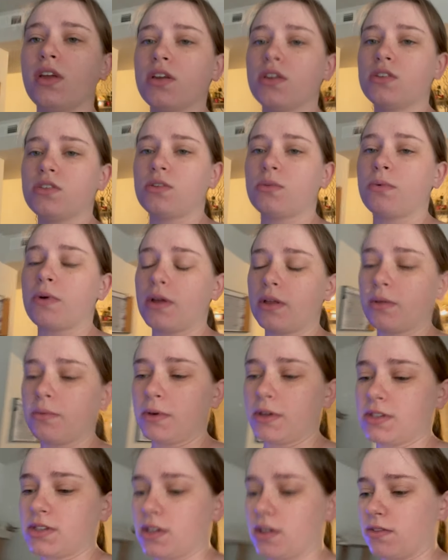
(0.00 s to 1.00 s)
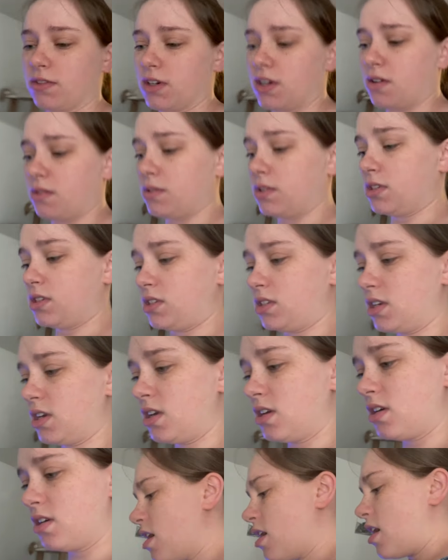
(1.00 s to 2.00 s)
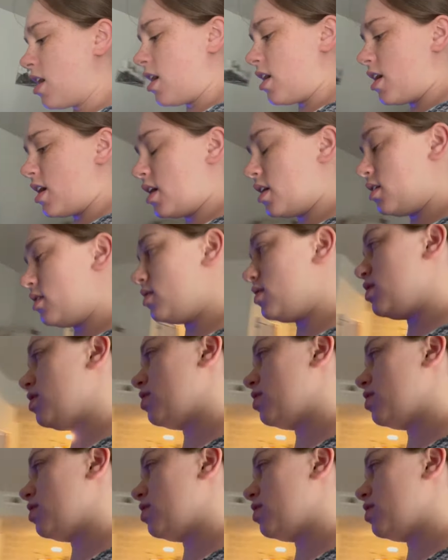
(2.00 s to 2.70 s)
So probably about seven hours. I ate